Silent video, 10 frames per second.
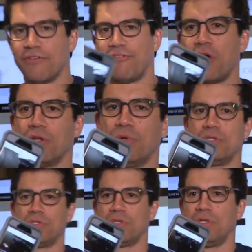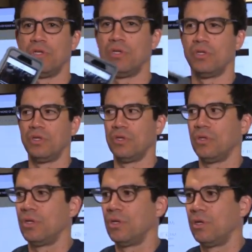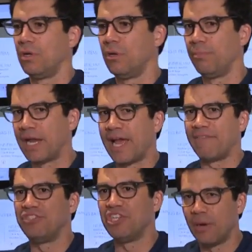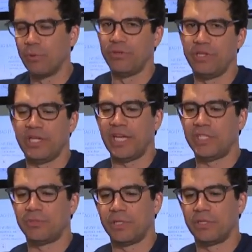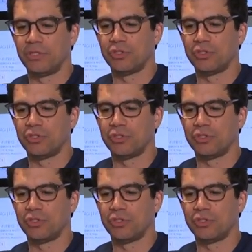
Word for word: the followers but I have double the engagement.